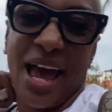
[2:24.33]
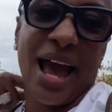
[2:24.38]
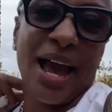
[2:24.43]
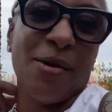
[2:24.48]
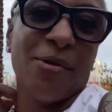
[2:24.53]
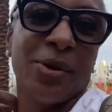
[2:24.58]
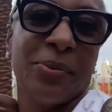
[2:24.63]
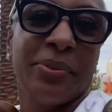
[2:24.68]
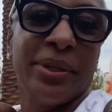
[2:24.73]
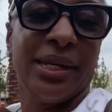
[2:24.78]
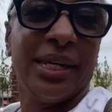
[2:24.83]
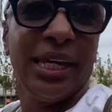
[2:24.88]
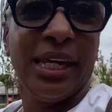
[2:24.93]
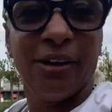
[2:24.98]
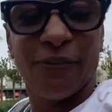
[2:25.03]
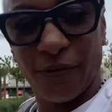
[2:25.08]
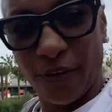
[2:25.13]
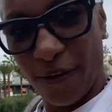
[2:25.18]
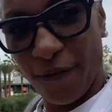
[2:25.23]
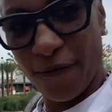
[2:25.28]
I will be here
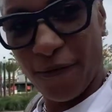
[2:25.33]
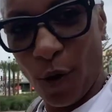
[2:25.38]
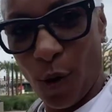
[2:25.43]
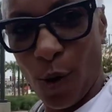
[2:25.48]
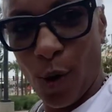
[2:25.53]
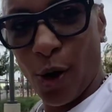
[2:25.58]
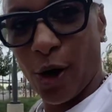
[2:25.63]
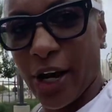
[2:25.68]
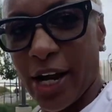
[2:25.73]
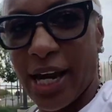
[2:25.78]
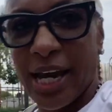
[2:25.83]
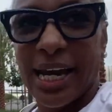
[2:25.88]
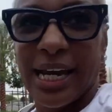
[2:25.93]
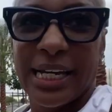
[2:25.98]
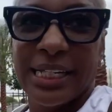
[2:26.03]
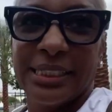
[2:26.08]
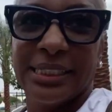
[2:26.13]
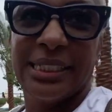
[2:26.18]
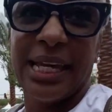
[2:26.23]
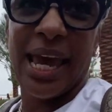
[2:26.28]
for four
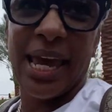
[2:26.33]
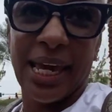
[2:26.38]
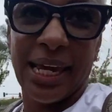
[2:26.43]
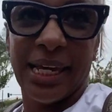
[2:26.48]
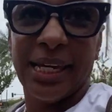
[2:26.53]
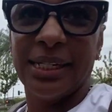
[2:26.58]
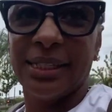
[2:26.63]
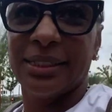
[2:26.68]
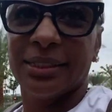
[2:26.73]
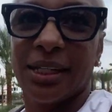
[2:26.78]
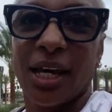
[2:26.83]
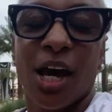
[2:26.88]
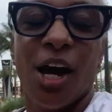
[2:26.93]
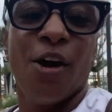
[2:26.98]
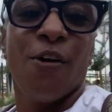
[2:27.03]
days.